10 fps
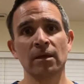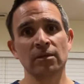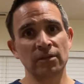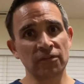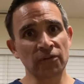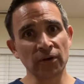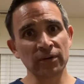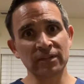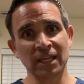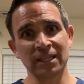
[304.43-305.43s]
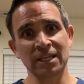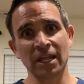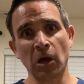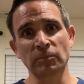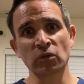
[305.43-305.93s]
The third thing that
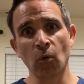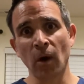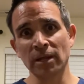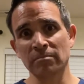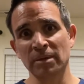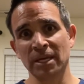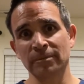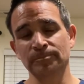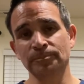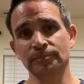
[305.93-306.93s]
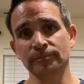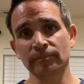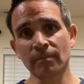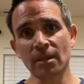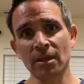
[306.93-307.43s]
helps quite a bit
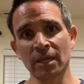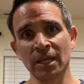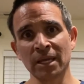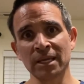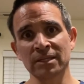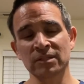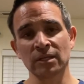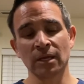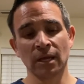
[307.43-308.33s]
is